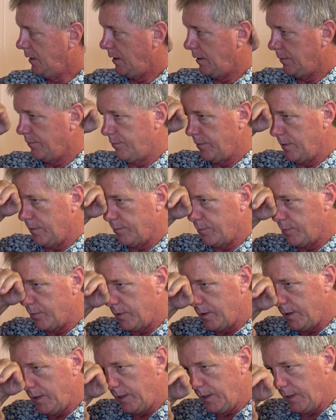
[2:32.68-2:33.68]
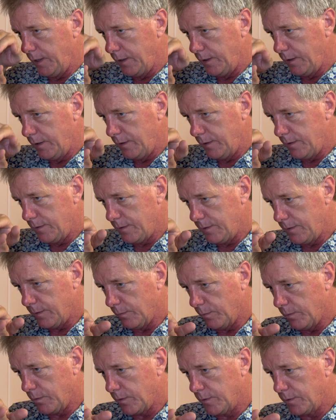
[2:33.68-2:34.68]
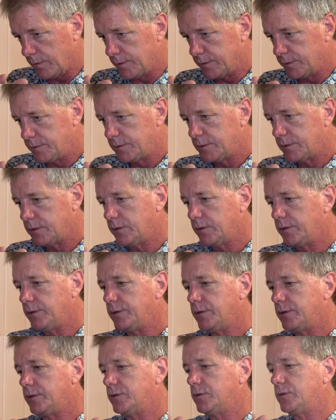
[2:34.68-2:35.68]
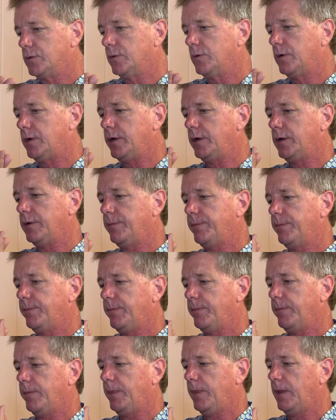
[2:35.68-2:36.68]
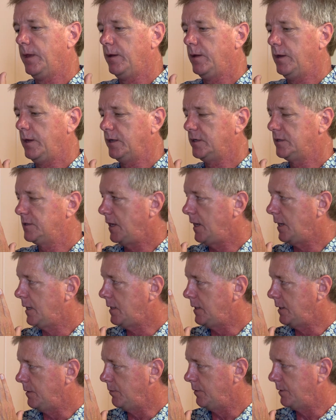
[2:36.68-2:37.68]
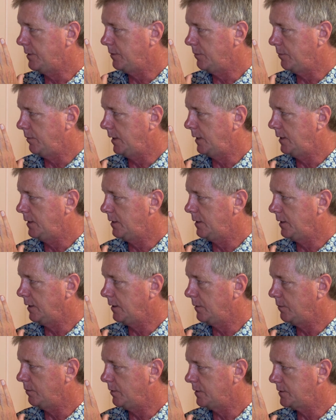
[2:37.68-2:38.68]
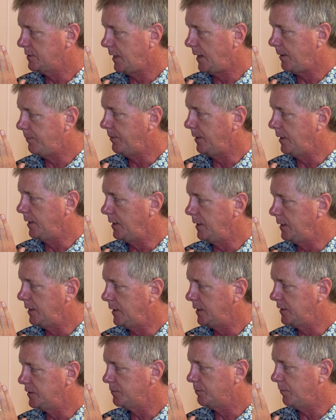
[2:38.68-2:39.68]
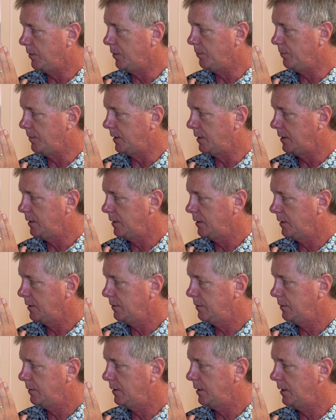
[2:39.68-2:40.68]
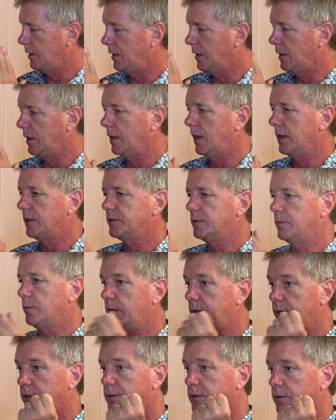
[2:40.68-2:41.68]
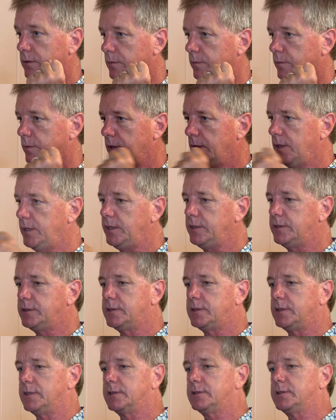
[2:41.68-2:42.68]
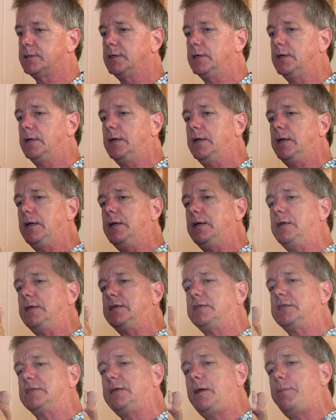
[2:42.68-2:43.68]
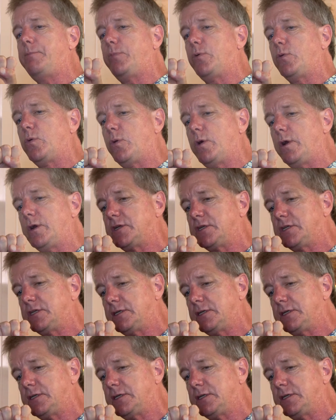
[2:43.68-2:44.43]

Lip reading: of bringing the words to join exactly with the way what's happening in each moment, as a way to release this separate